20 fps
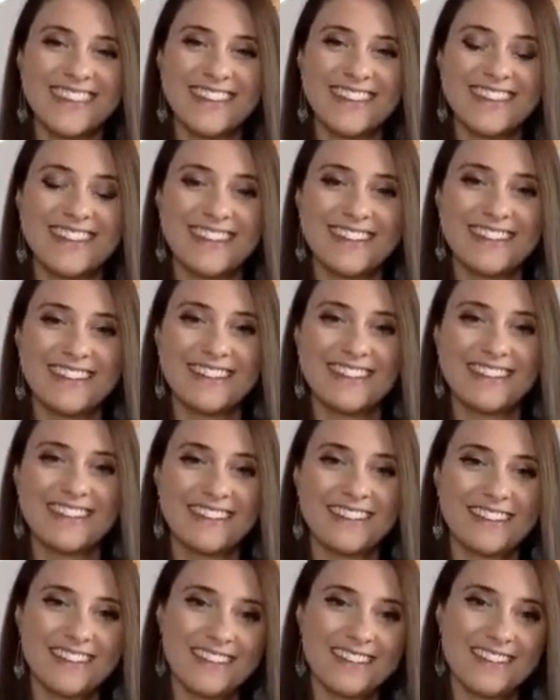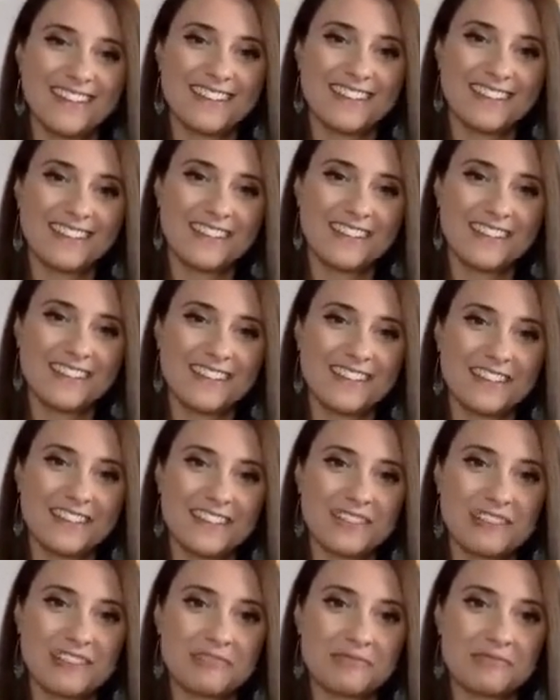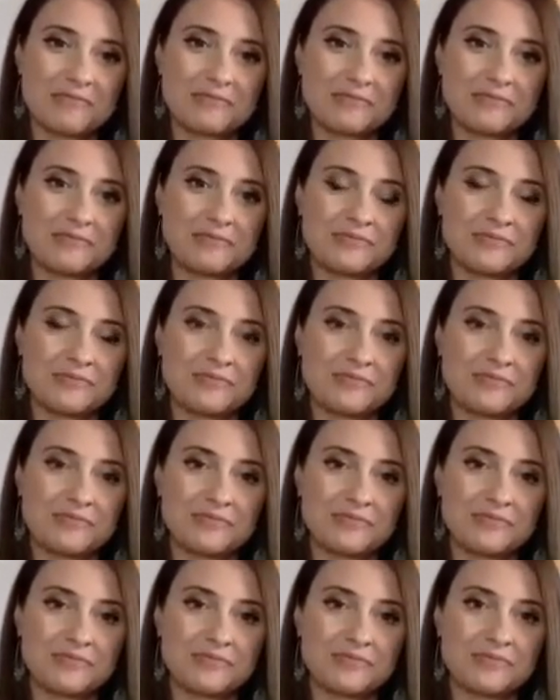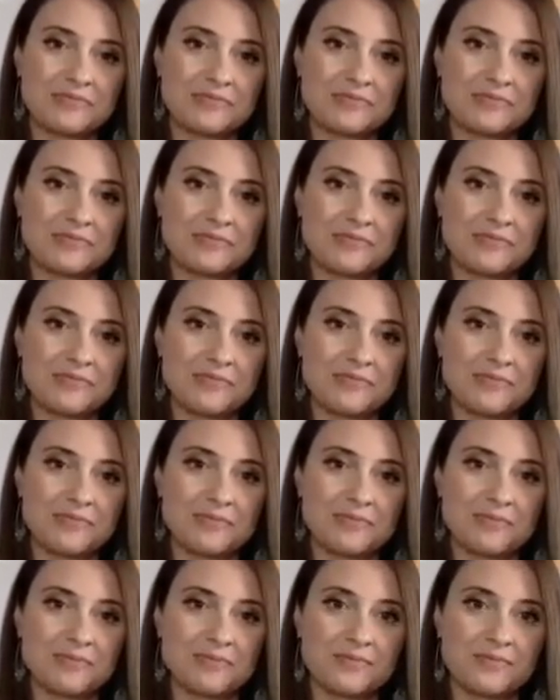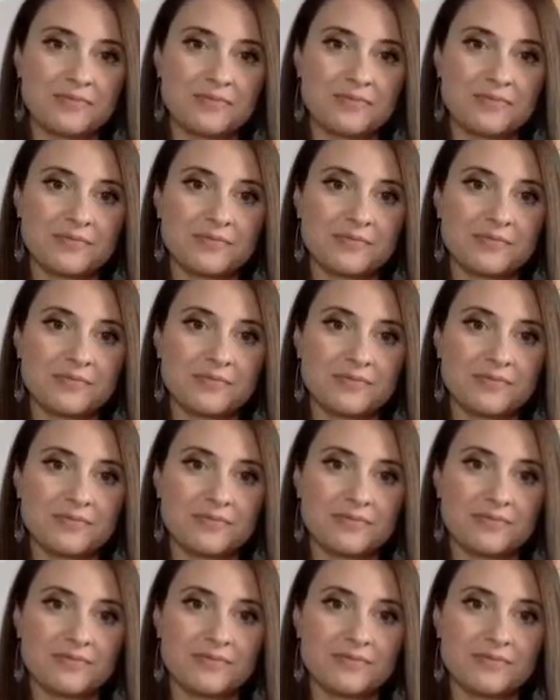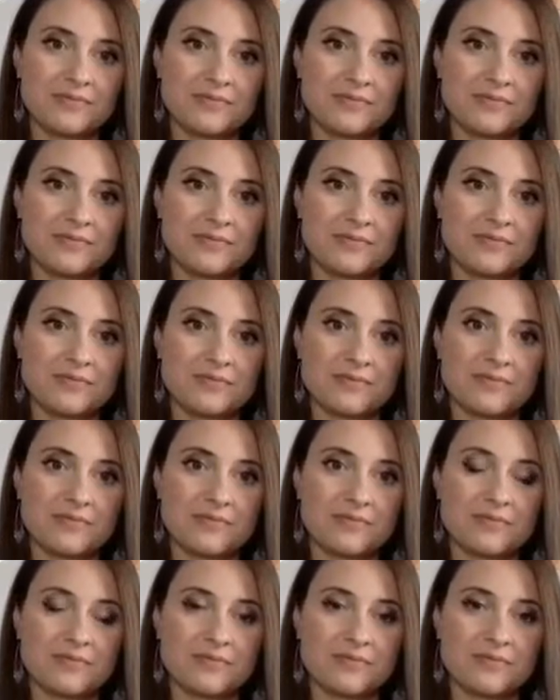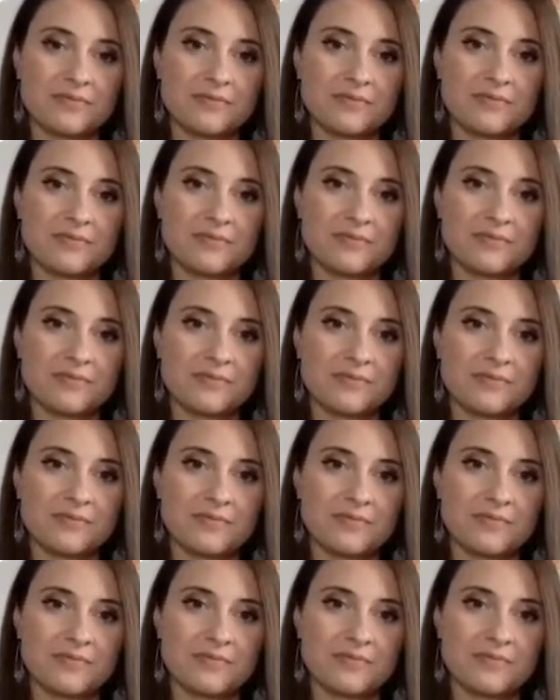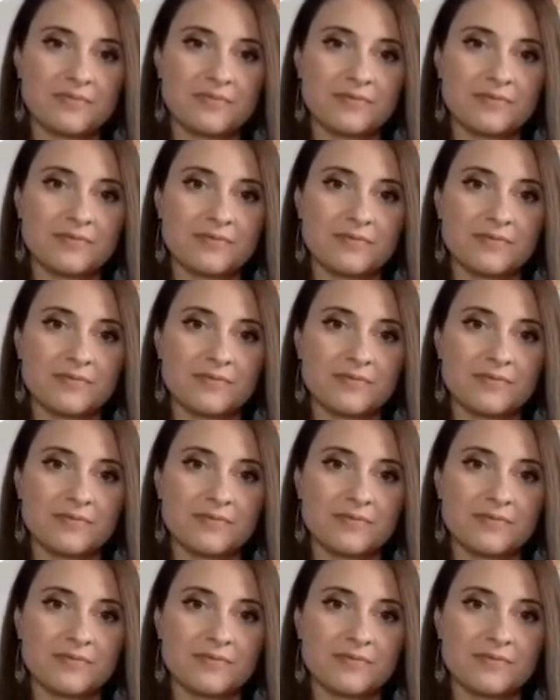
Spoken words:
The person shown says nothing.